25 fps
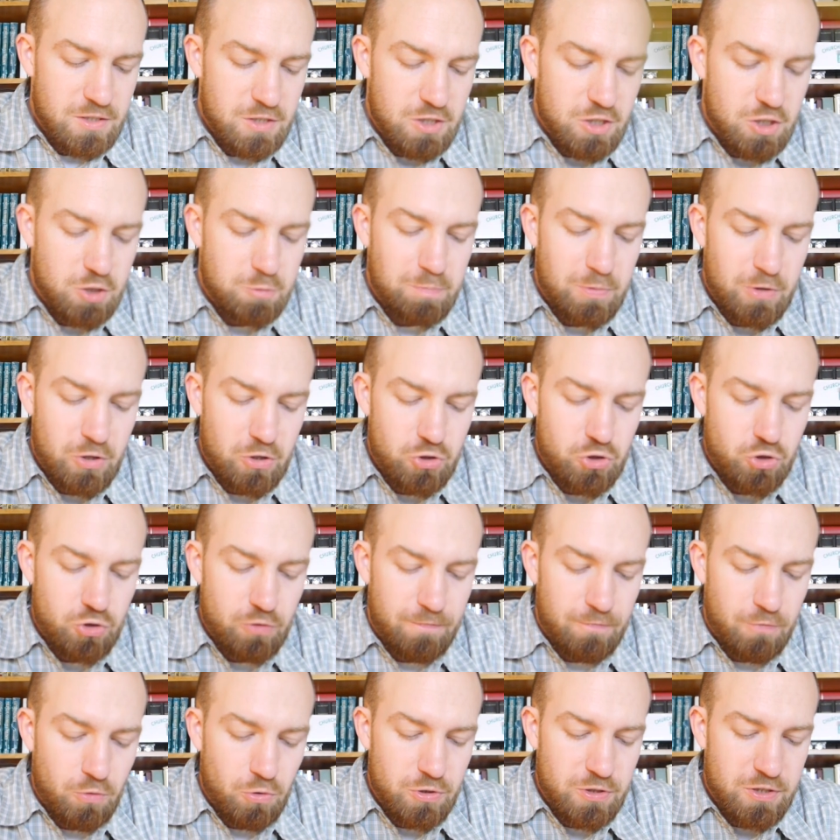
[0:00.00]
the spiritual
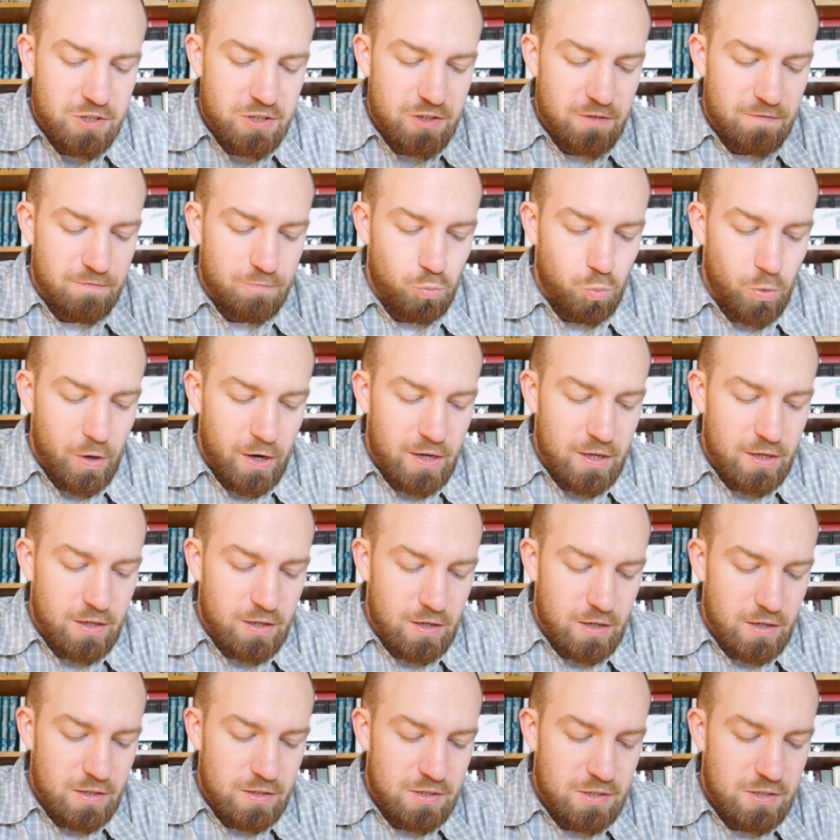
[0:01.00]
forces of
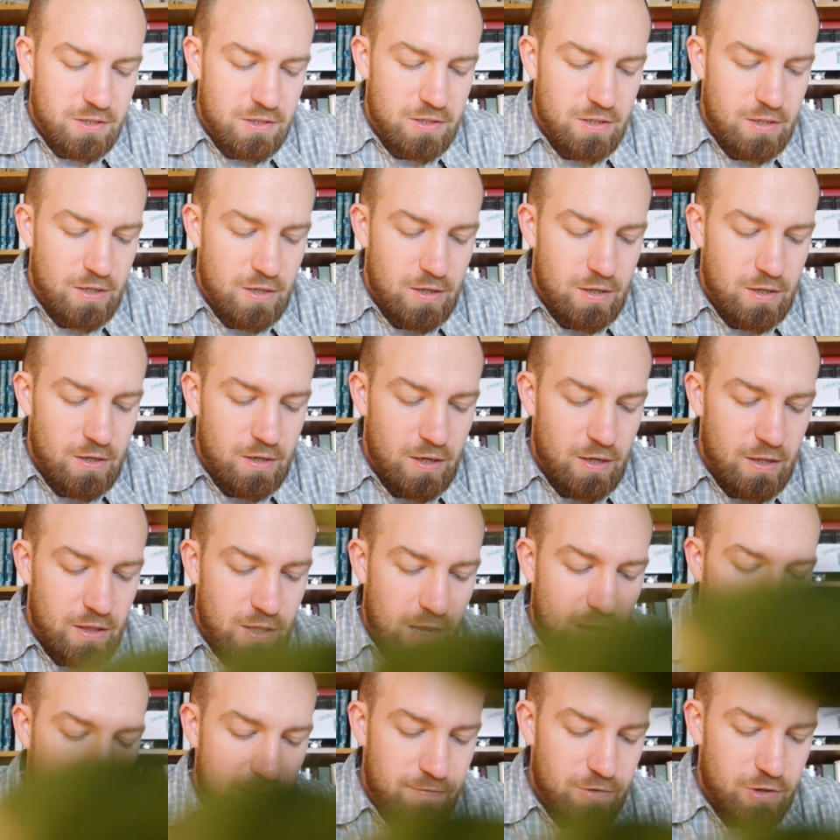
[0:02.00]
wickedness in the
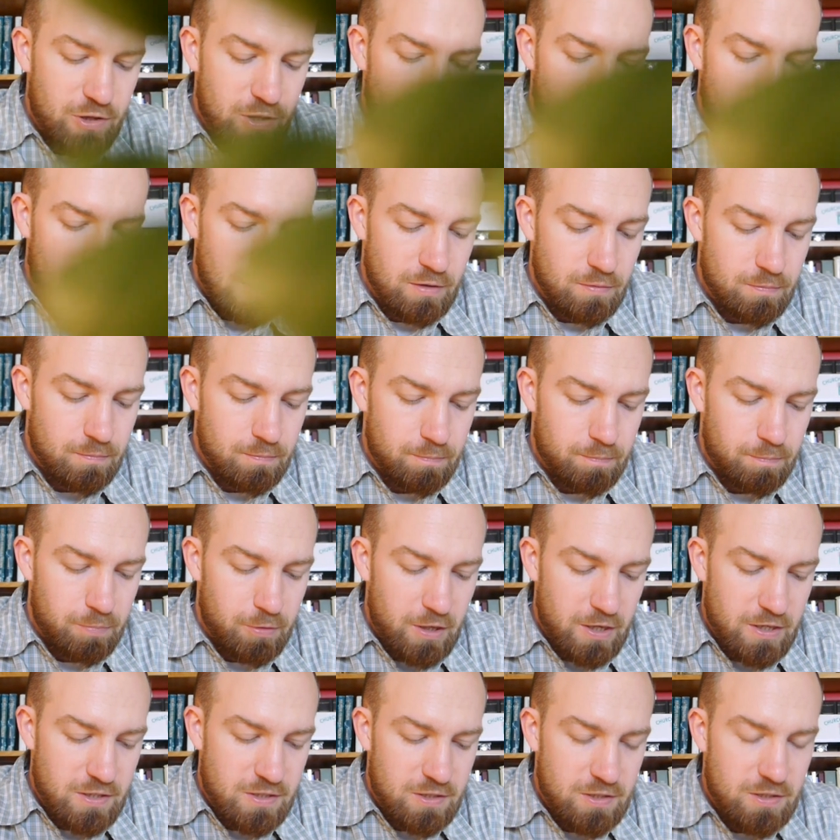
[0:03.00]
heavenly
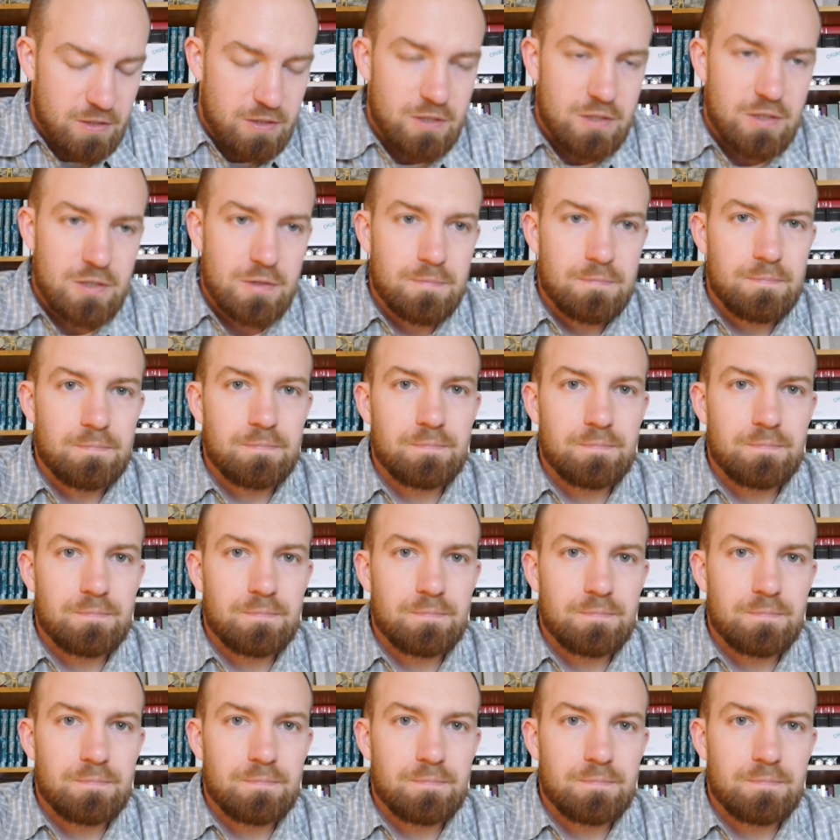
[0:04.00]
places."